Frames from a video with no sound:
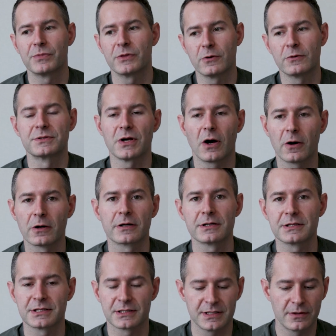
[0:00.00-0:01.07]
Those
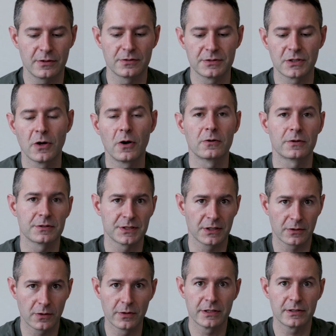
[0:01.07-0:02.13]
artists and those coders
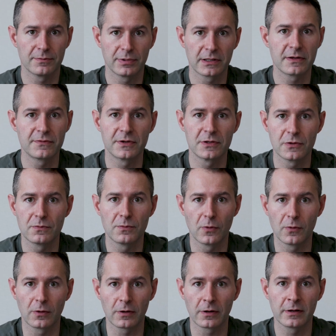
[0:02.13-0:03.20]
are going to believe in you
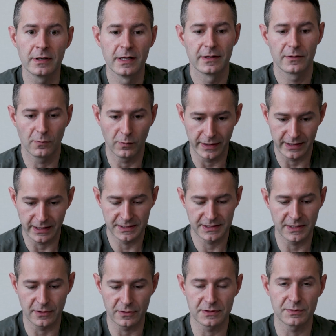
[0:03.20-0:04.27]
more when they
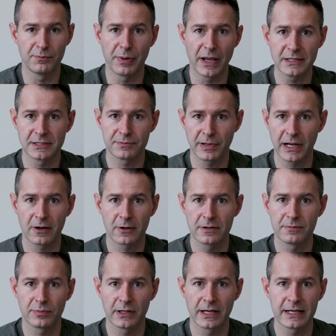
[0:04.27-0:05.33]
see those base pair
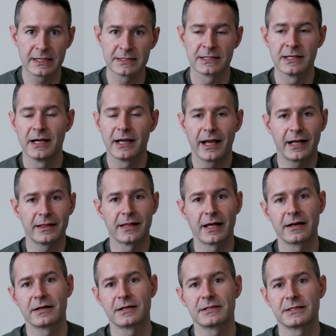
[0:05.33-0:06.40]
in place, and
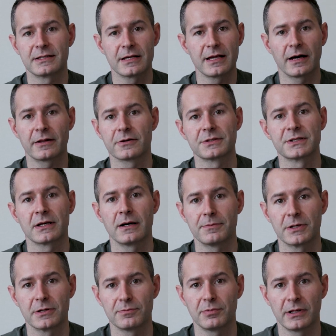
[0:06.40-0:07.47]
then it is the others
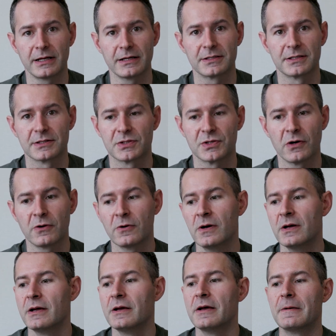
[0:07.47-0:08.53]
come into place.
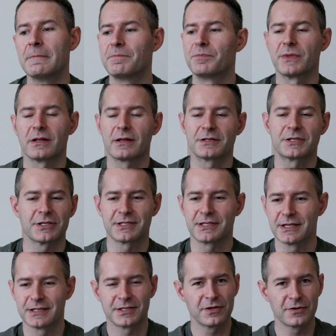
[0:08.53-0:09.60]
So just
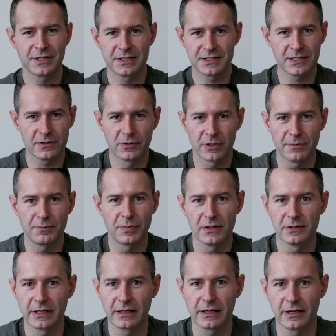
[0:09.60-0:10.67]
this, you can see what I'm
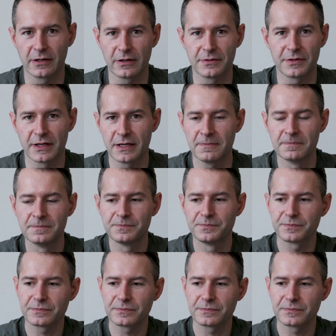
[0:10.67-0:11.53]
building here, that